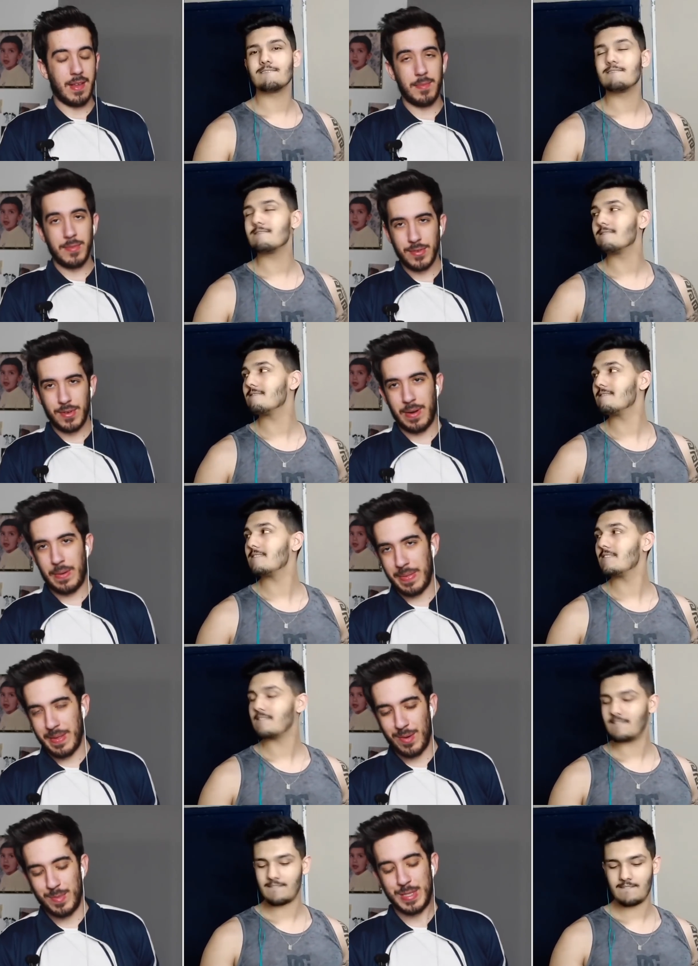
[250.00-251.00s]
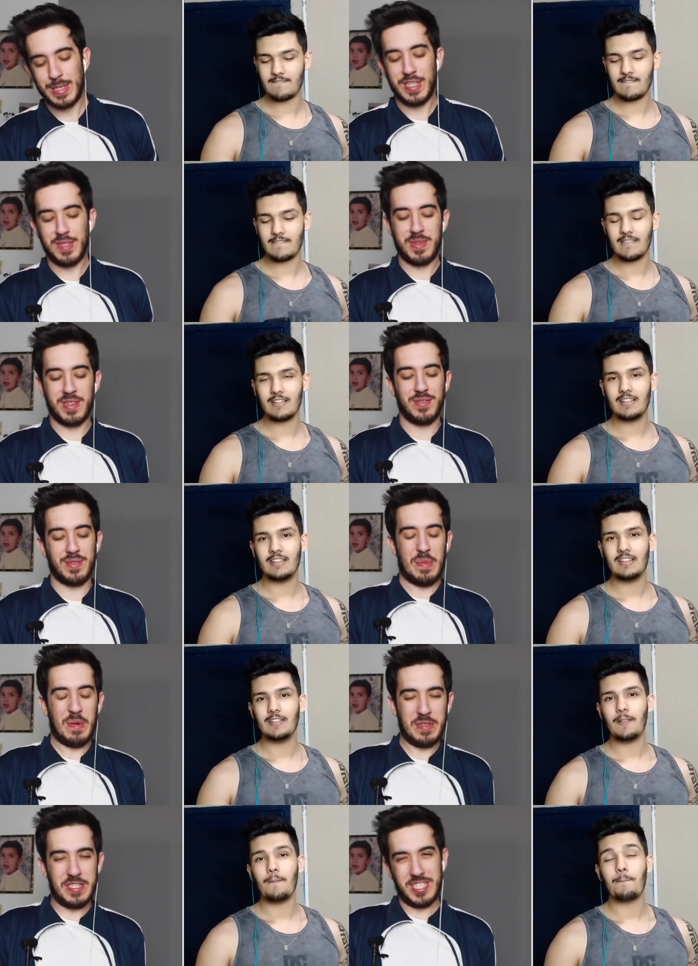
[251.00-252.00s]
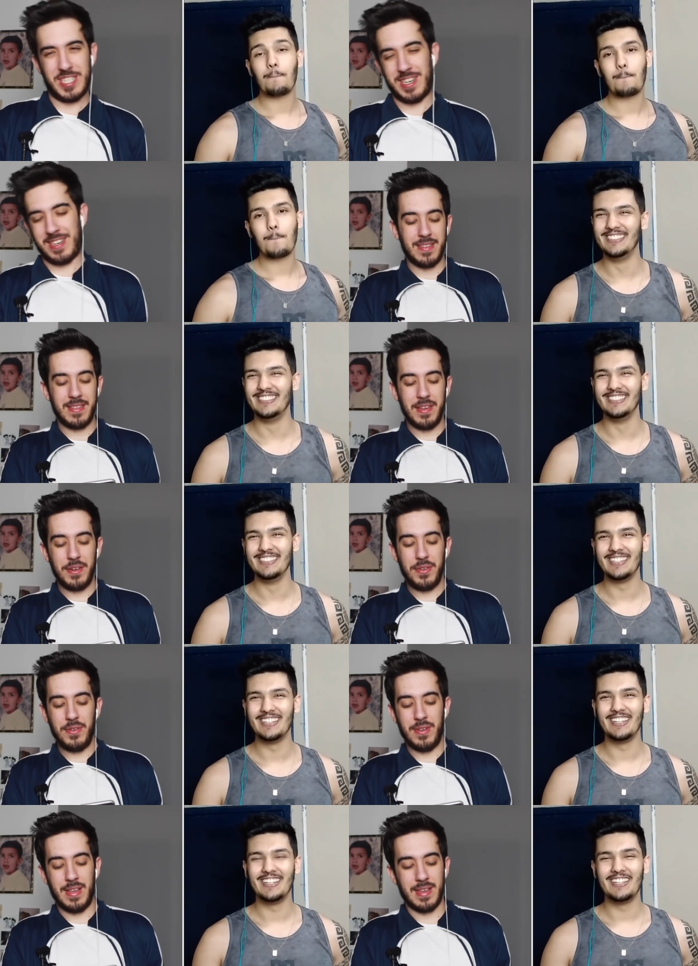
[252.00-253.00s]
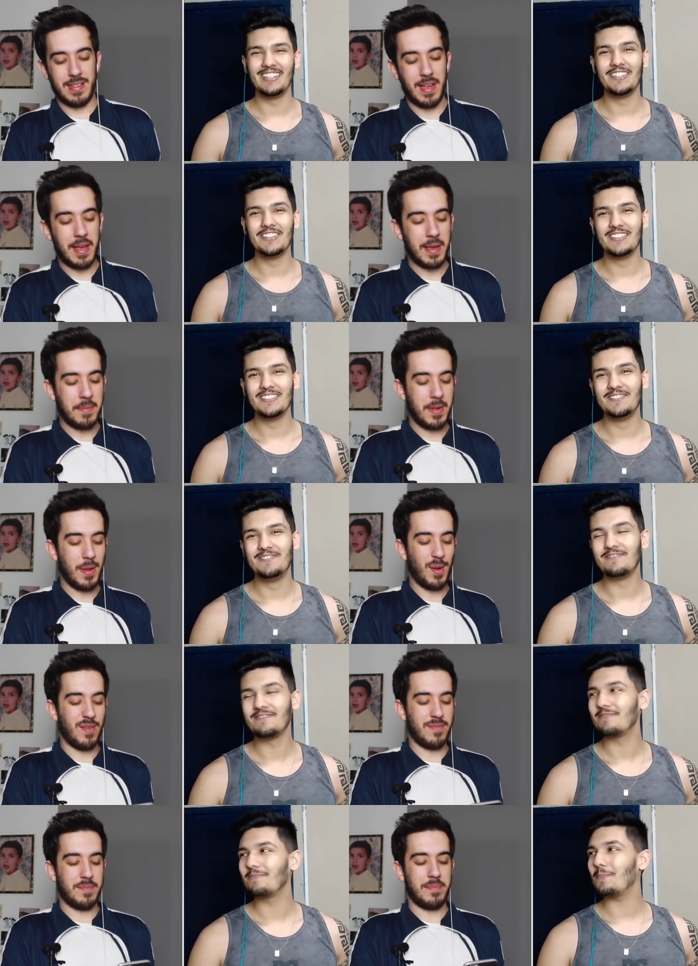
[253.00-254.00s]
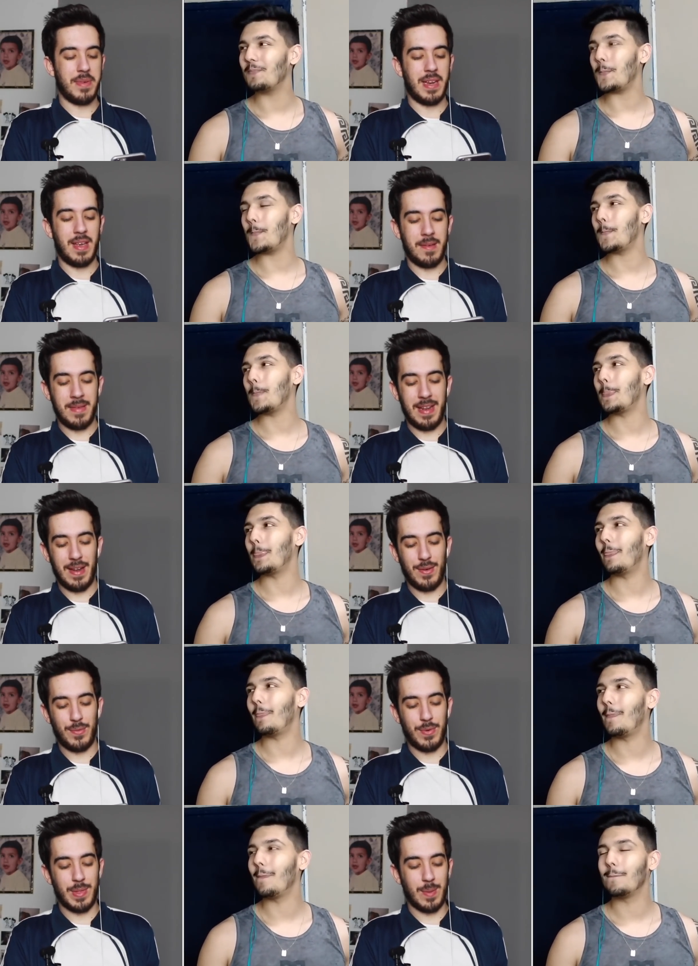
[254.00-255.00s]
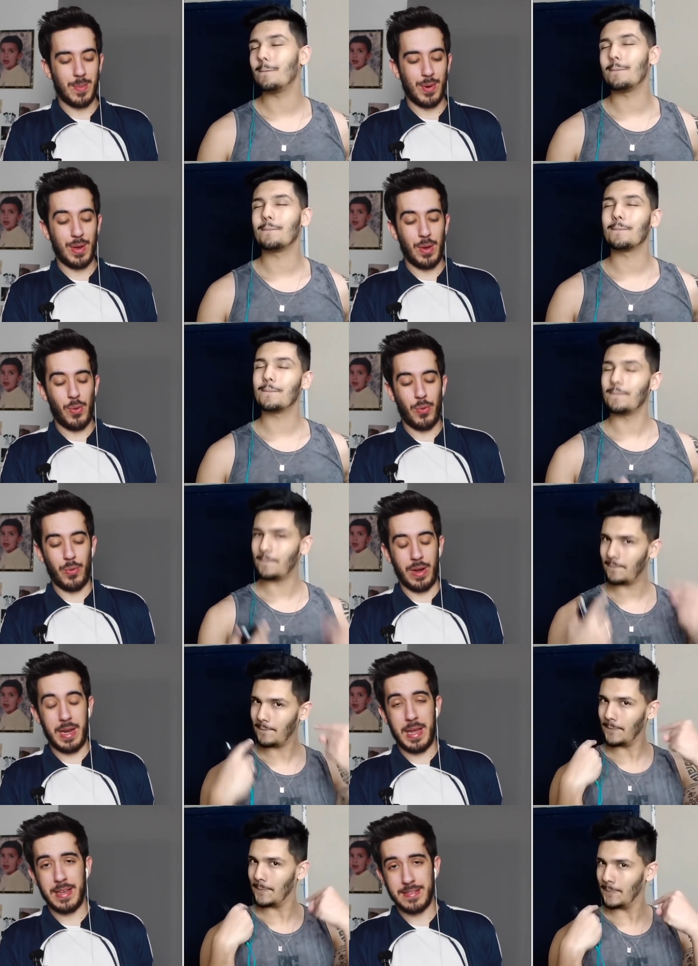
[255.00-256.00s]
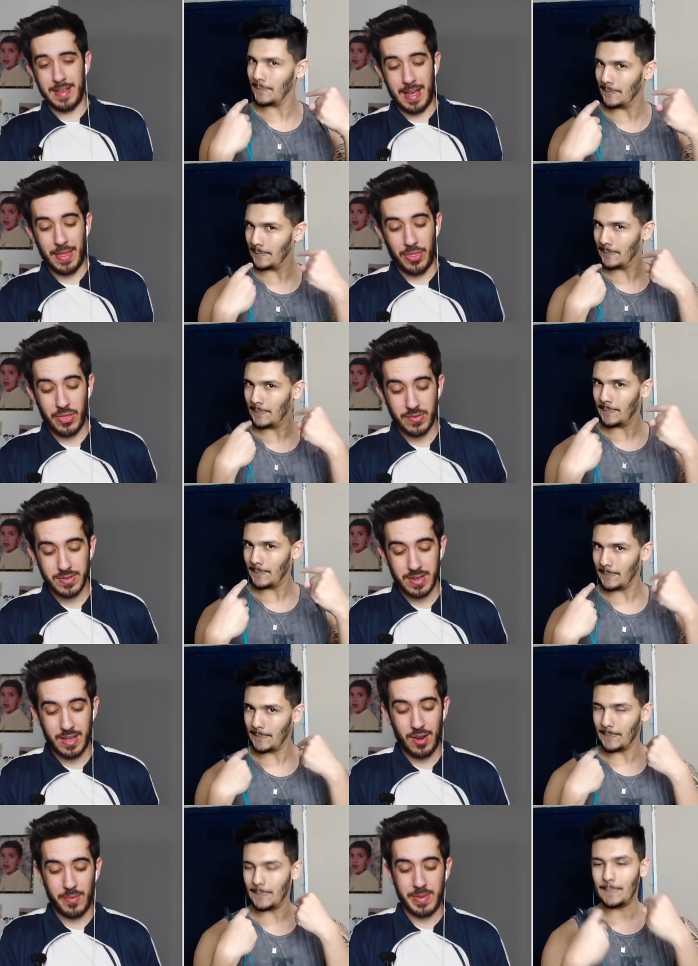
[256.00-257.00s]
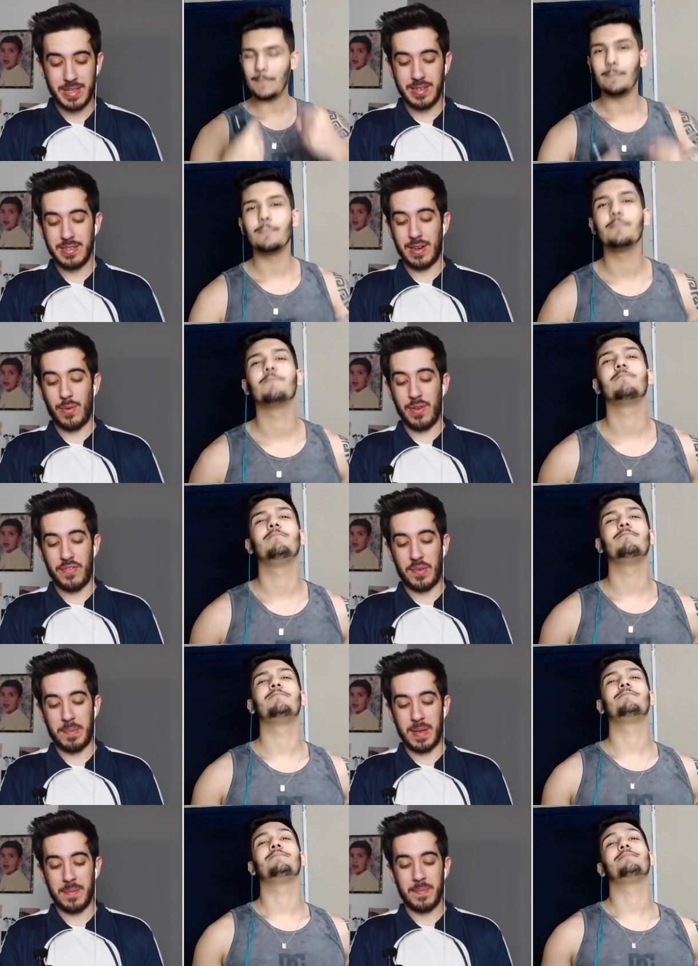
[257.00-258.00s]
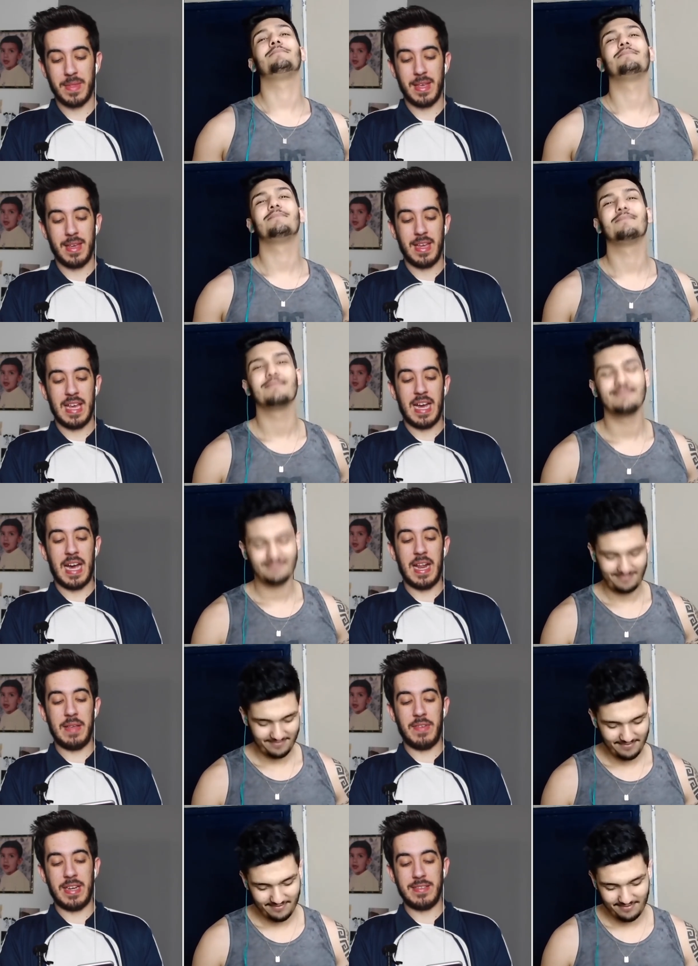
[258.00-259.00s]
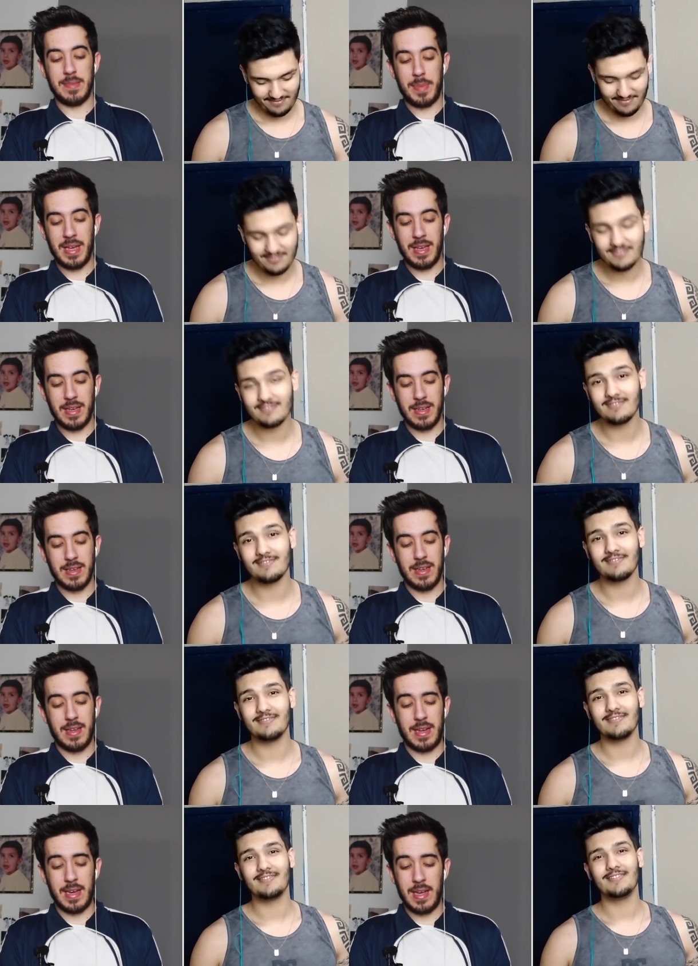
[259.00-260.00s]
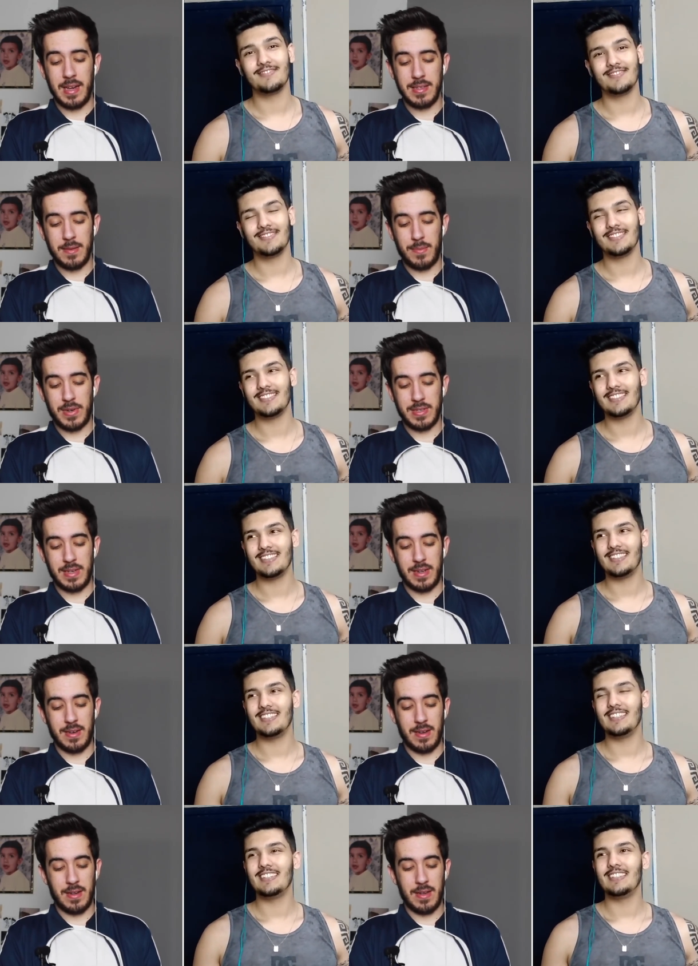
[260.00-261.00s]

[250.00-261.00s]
Speaker 1: I'm not gonna read the whole message because I'm a bit shy. Dear Juliet, I am in love, but I am in love with a boy who lives 8,000 kilometers away from me. I live in Spain, and he lives in Brazil.